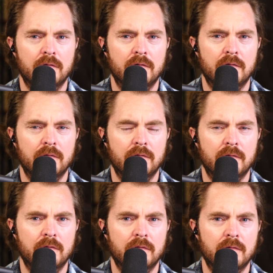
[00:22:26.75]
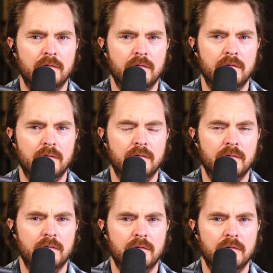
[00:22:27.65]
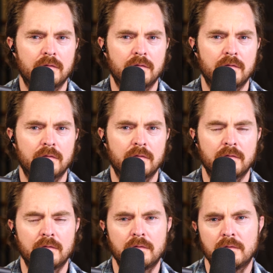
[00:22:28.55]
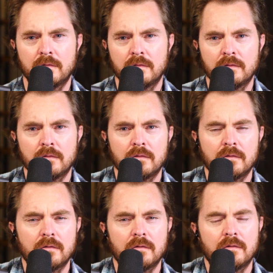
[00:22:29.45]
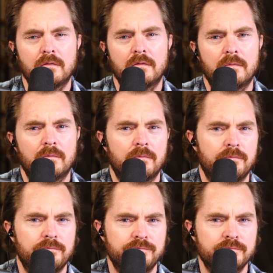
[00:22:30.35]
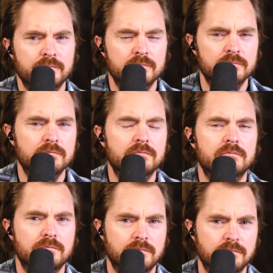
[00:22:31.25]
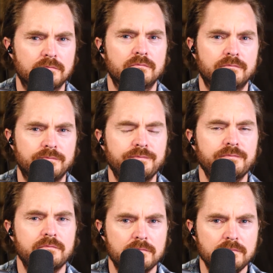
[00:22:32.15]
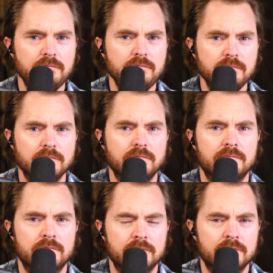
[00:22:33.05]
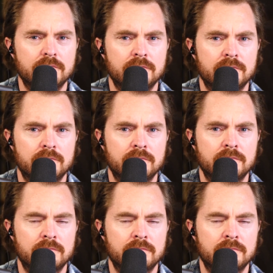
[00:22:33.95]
This person isn't speaking.